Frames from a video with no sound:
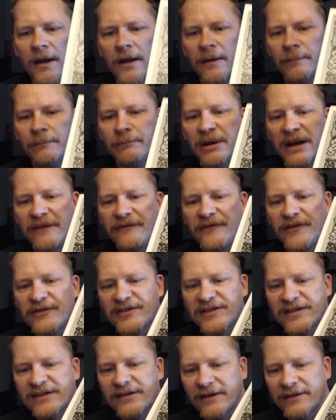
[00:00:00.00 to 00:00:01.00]
but if you
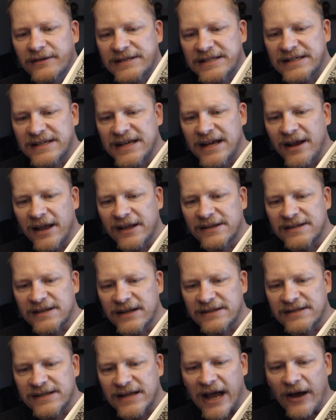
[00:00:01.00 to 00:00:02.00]
see, it's
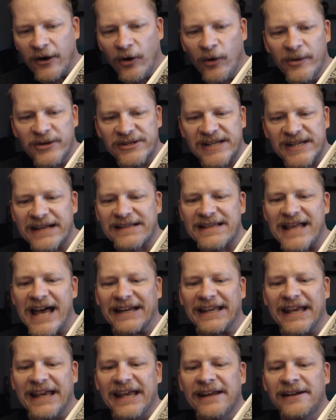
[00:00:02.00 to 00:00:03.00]
it's almost has that
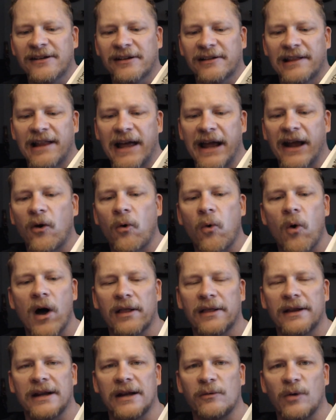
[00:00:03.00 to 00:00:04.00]
Kindle like
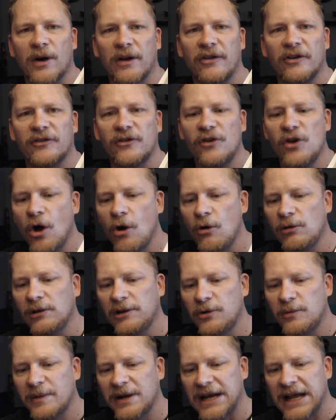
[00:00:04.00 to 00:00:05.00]
quality where there's no
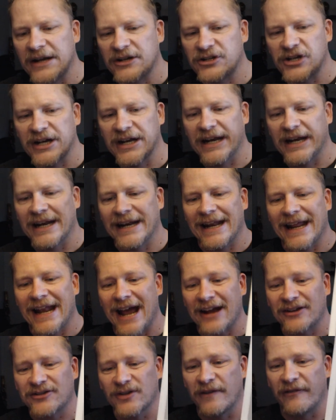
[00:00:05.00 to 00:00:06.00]
illumination in it. It
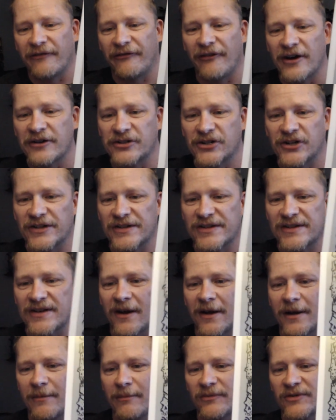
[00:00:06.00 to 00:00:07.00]
actually functions
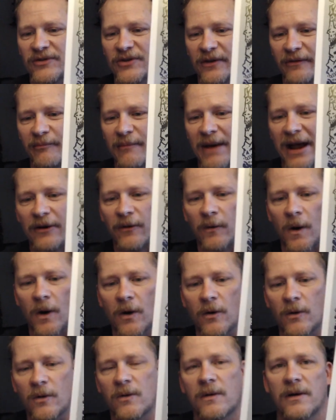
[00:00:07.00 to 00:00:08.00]
on sort of
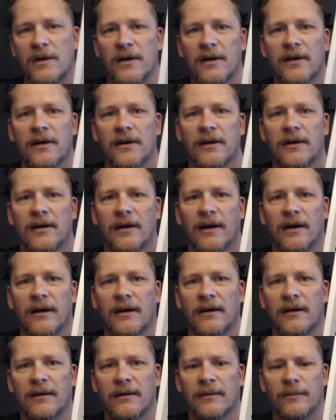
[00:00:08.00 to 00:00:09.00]
micro,
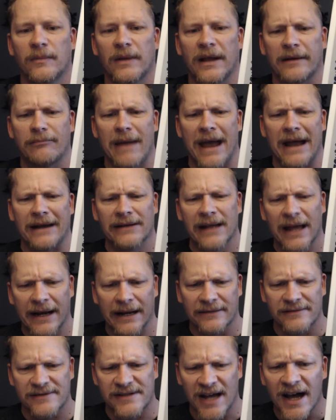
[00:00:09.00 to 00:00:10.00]
um, like
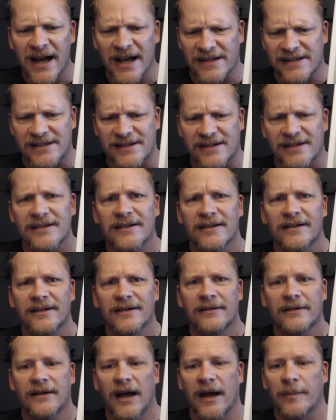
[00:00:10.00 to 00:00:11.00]
magnetic dust,
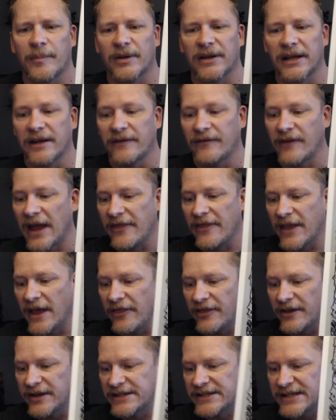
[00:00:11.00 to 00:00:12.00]
I believe, and then
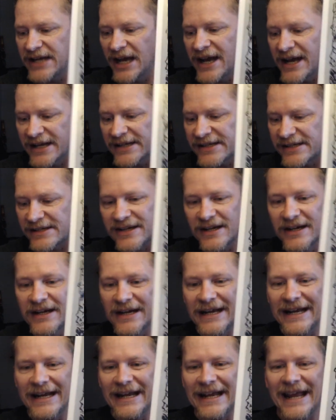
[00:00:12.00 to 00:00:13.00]
the dust
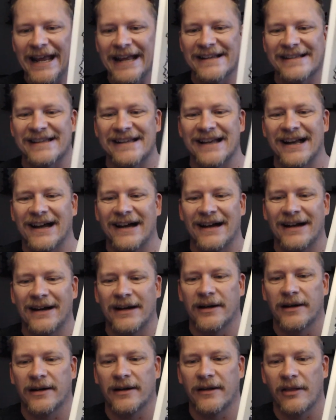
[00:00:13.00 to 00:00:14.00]
is
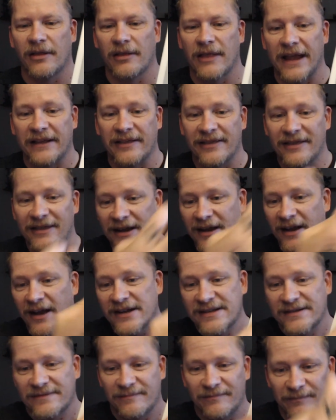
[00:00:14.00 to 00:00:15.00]
uh, like the
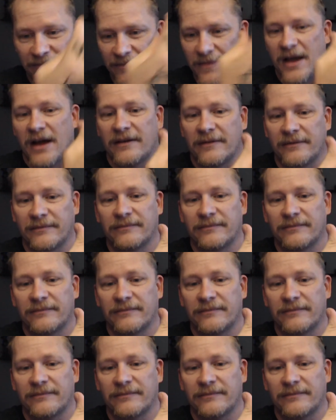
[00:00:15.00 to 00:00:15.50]
uh,